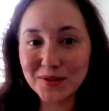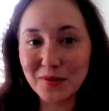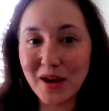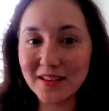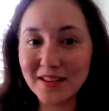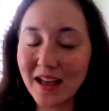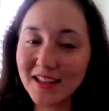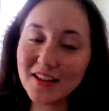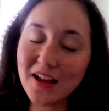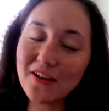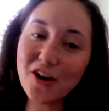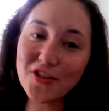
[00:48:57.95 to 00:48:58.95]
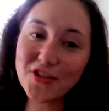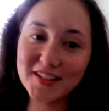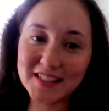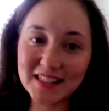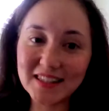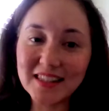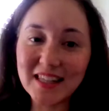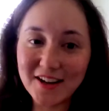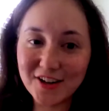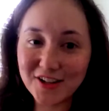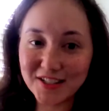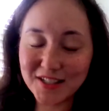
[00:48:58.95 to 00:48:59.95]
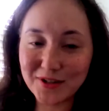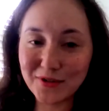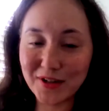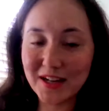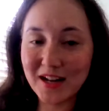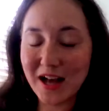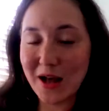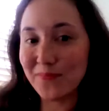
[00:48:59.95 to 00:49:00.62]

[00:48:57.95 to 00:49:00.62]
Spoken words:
So I love all these layers to it.